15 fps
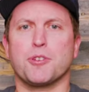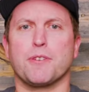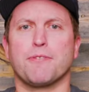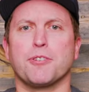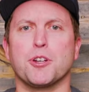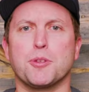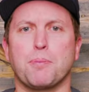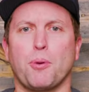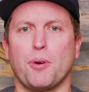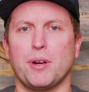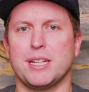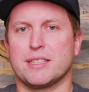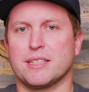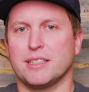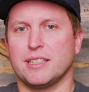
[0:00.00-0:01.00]
for the first
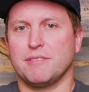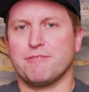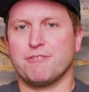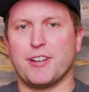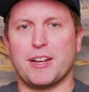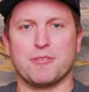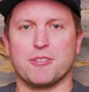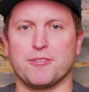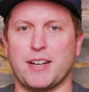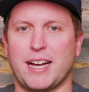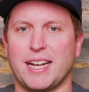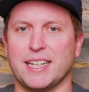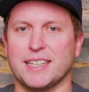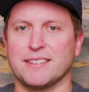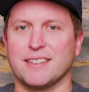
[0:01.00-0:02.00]
point, in favor of
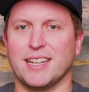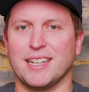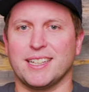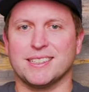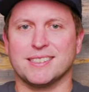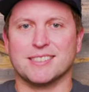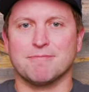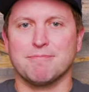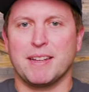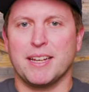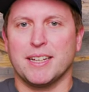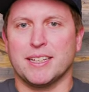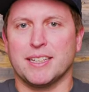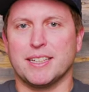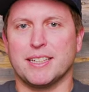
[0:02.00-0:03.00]
high-end lines
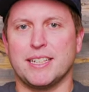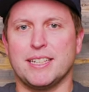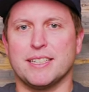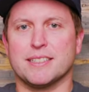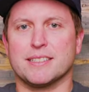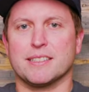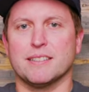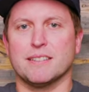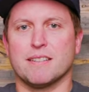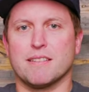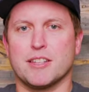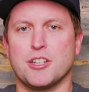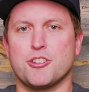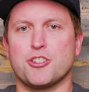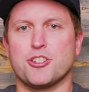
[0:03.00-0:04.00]
is the